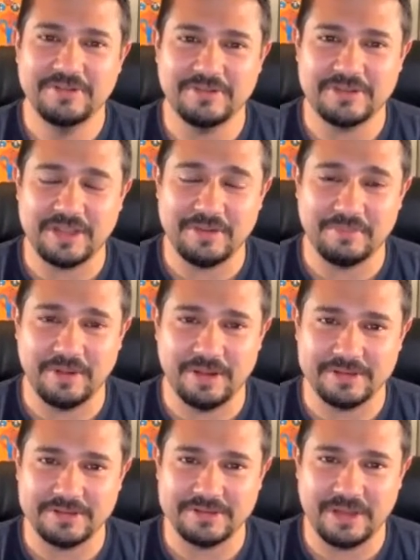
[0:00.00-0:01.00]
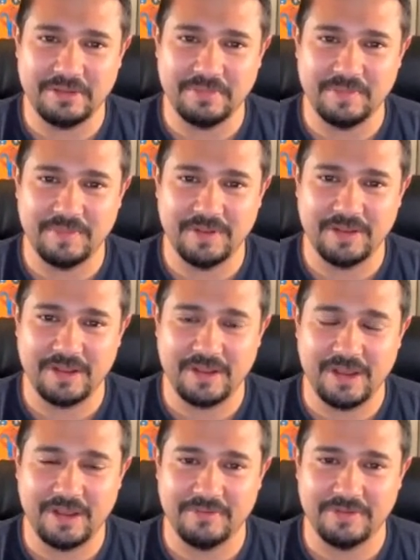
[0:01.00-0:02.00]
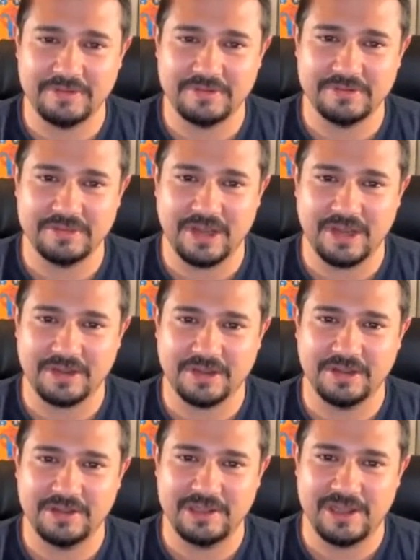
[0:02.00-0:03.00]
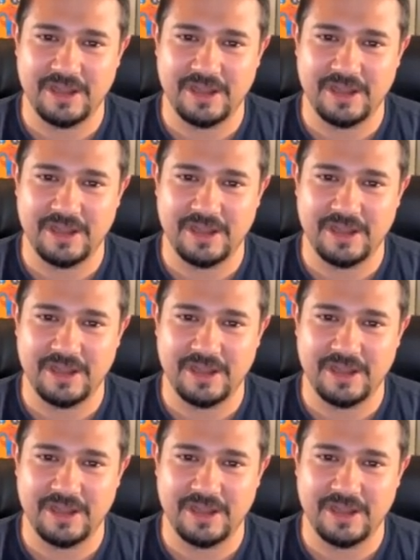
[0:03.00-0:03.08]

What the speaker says: for $10, I'm going to be having to talk a lot.